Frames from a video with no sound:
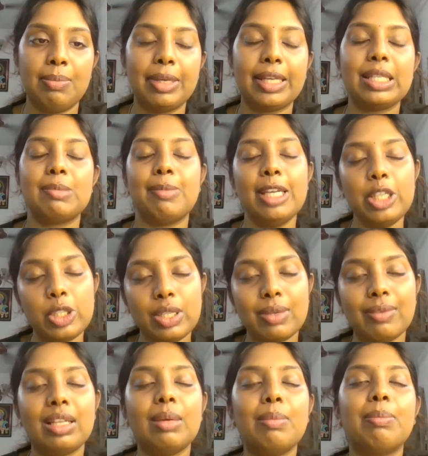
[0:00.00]
Because speech
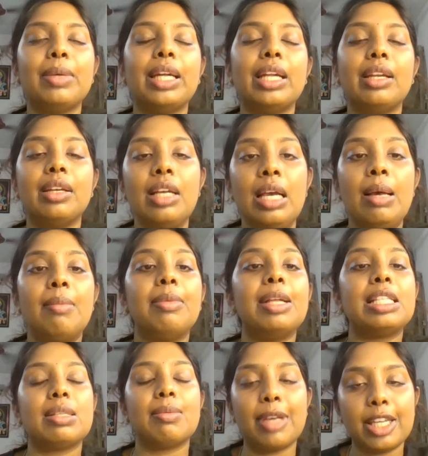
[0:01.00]
development
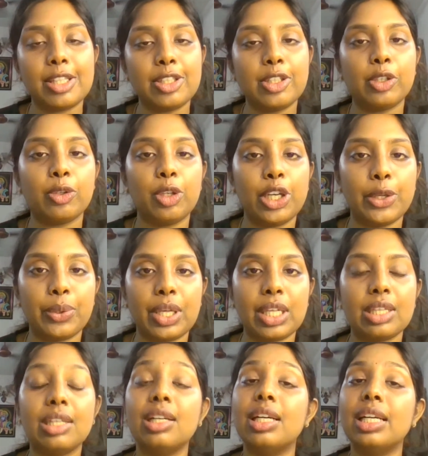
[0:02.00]
plays a major role
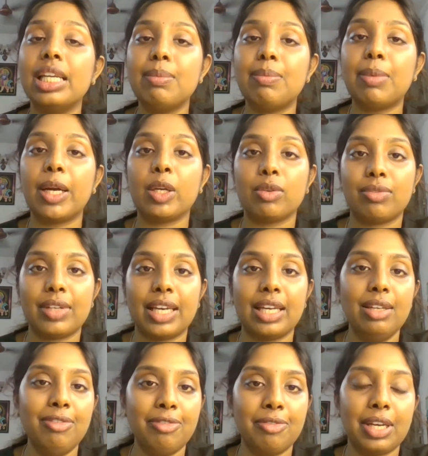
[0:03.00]
during the early part of
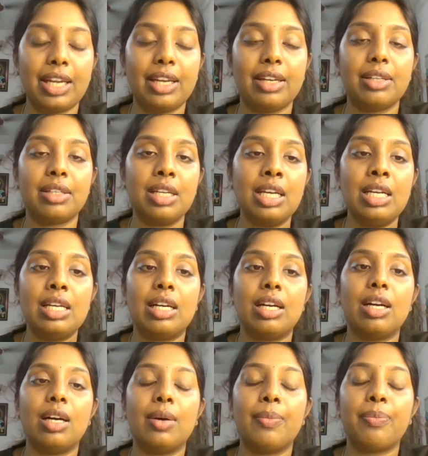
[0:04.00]
life, and
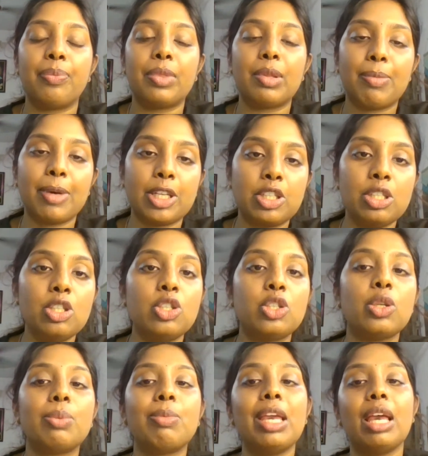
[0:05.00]
the patients
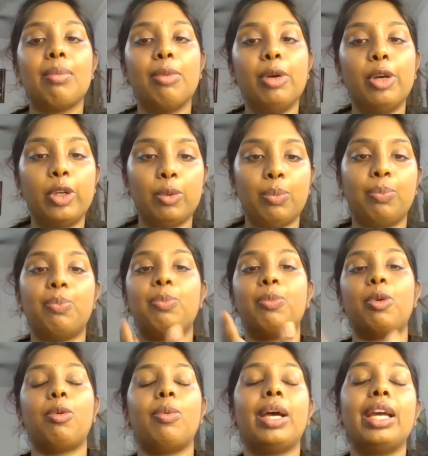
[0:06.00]
should be able to
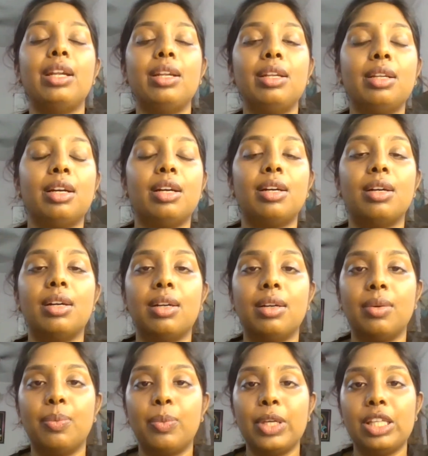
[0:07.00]
provide
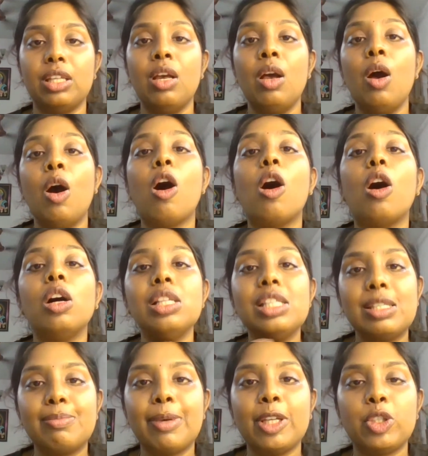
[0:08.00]
with all
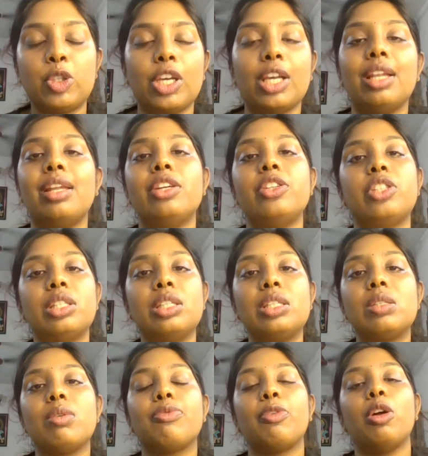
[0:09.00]
speech
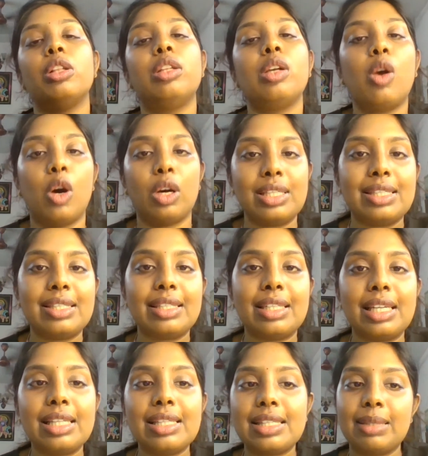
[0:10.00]
regulations of all the
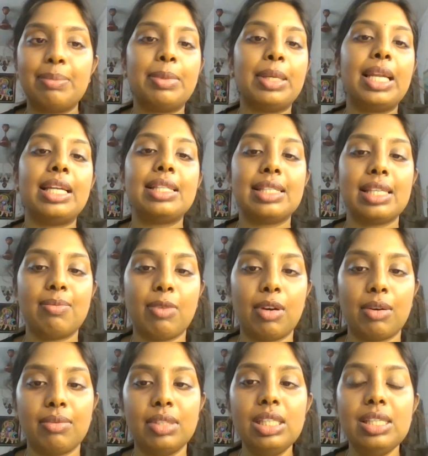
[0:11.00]
consonants, sibilants, and
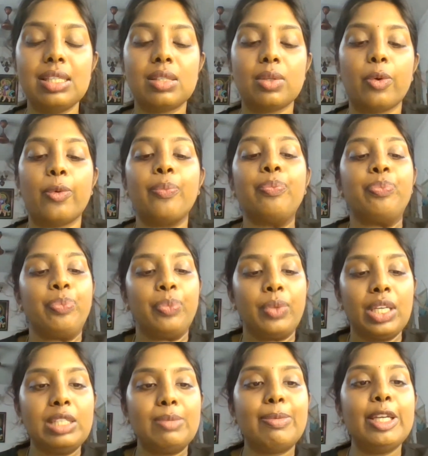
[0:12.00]
vowels. So
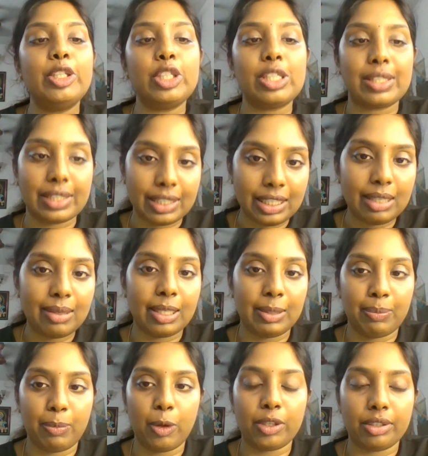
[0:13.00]
speech is really an
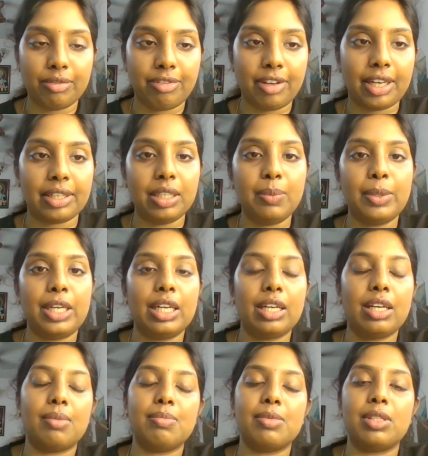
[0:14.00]
important factor when
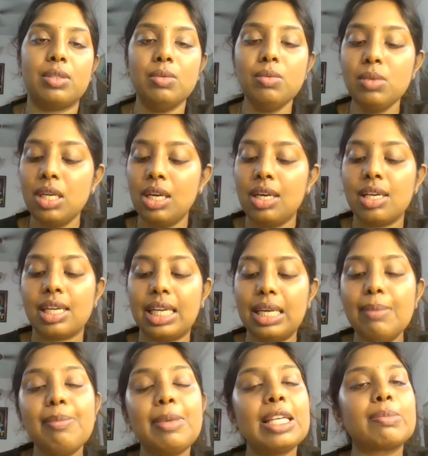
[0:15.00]
it comes to
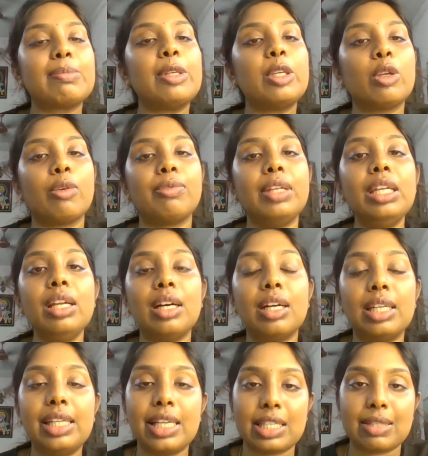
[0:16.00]
replacement of the
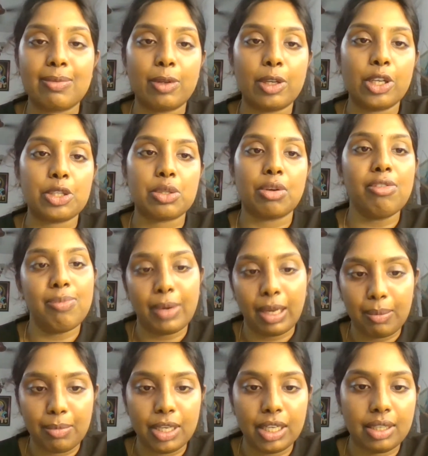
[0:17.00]
early exfoliation of
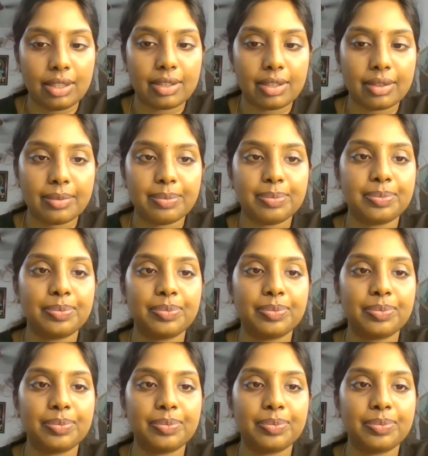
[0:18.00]
primary teeth.